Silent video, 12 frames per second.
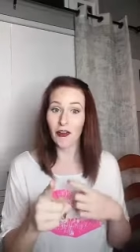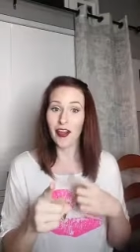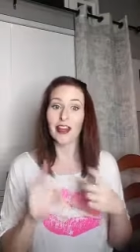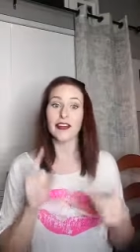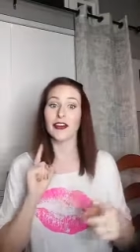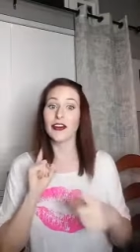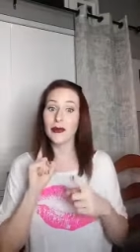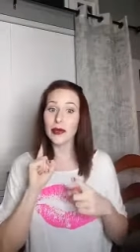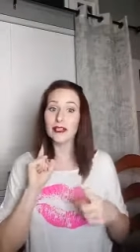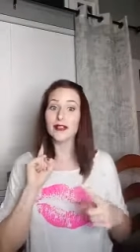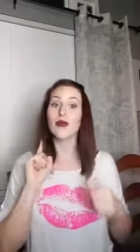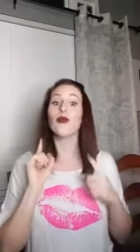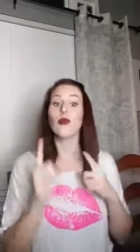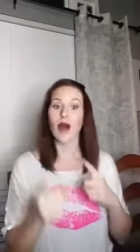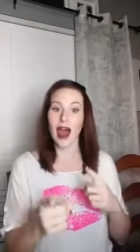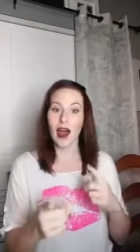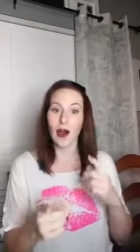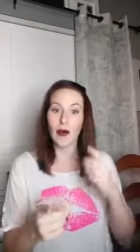and you're going to
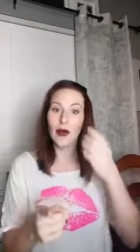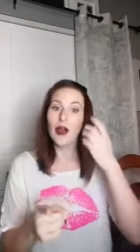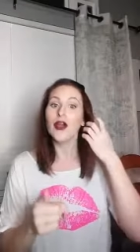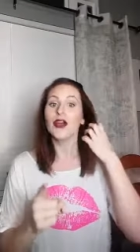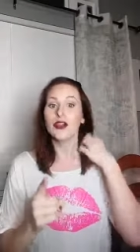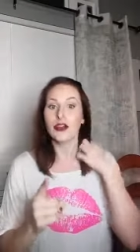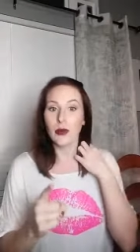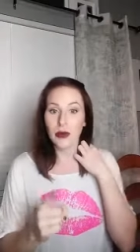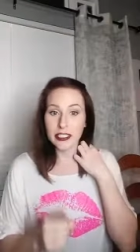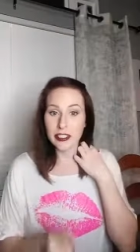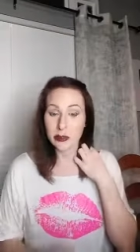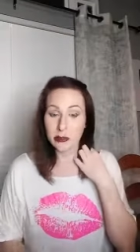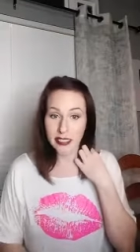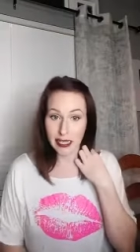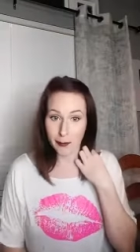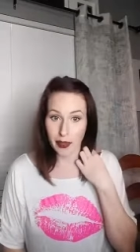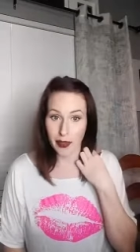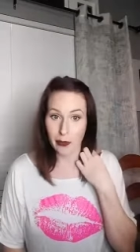wow, you're going to
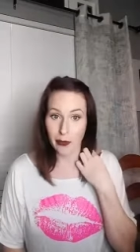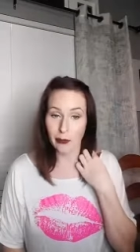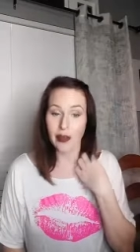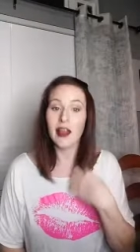demo,